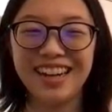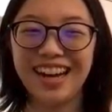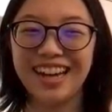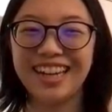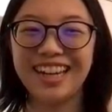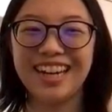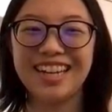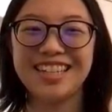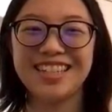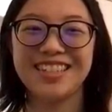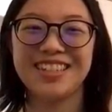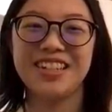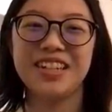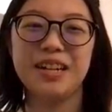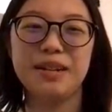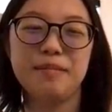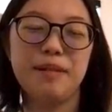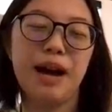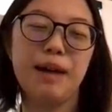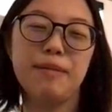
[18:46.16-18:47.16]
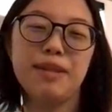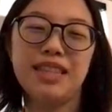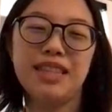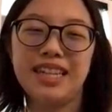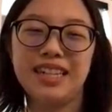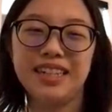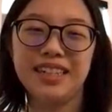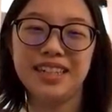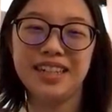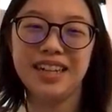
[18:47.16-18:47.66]
Hi guys, I'm
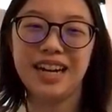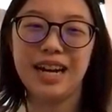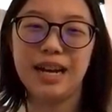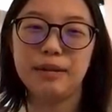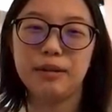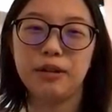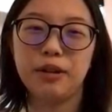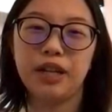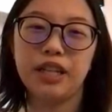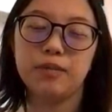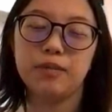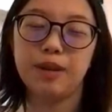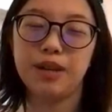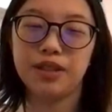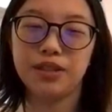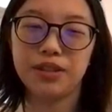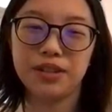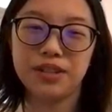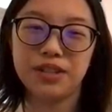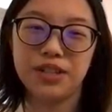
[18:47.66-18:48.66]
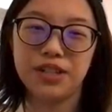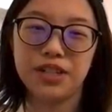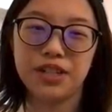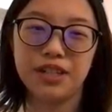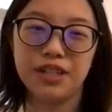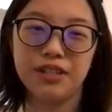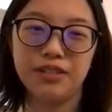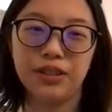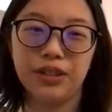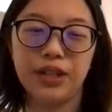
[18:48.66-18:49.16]
Athina. I'm going into my third year
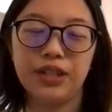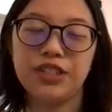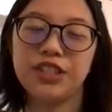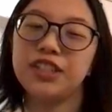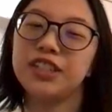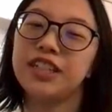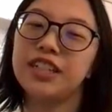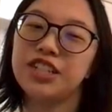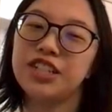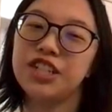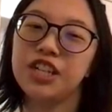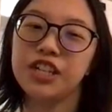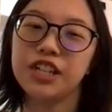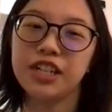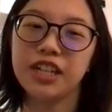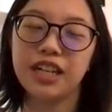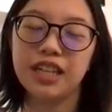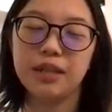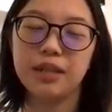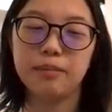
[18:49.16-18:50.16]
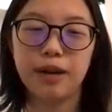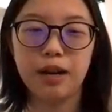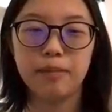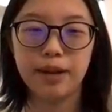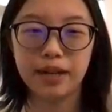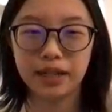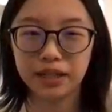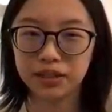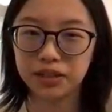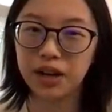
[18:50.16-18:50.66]
of electrical engineering in the
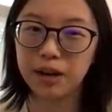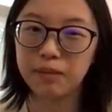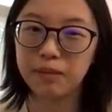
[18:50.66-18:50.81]
biomedical